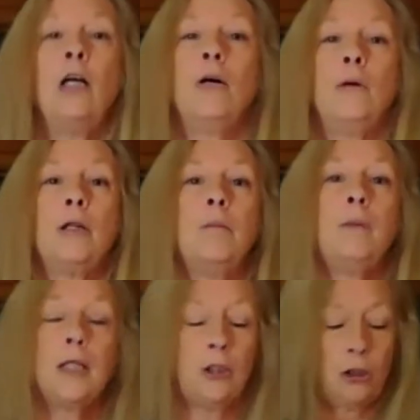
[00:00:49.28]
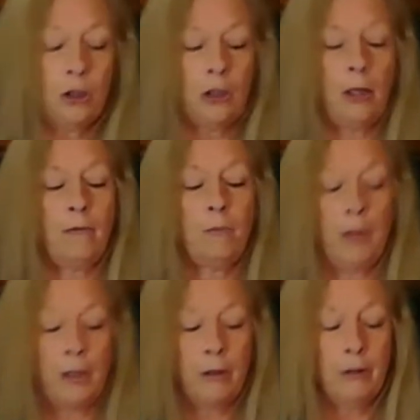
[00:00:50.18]
with a mixture of
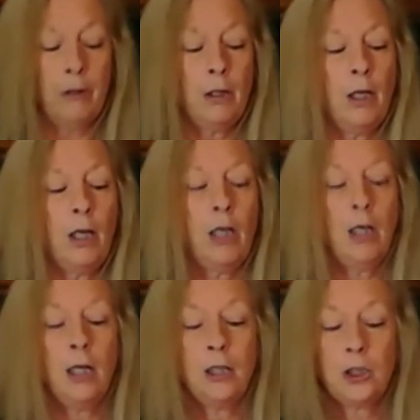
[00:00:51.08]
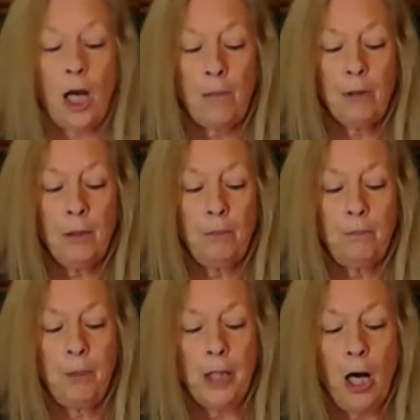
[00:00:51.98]
butter, chopped up
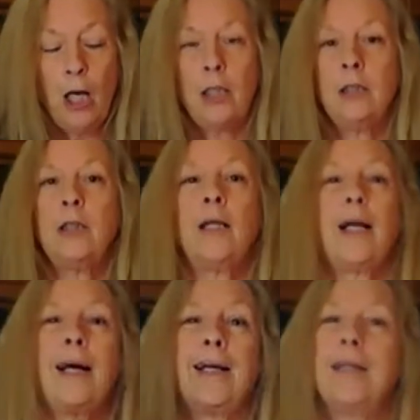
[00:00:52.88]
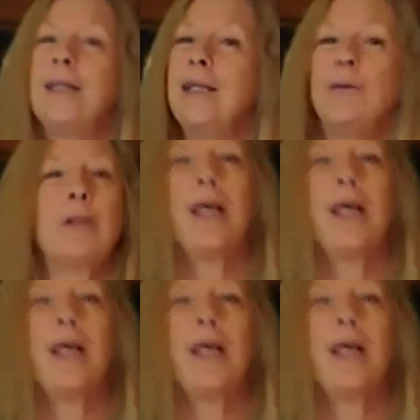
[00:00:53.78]
pecans that I hit with a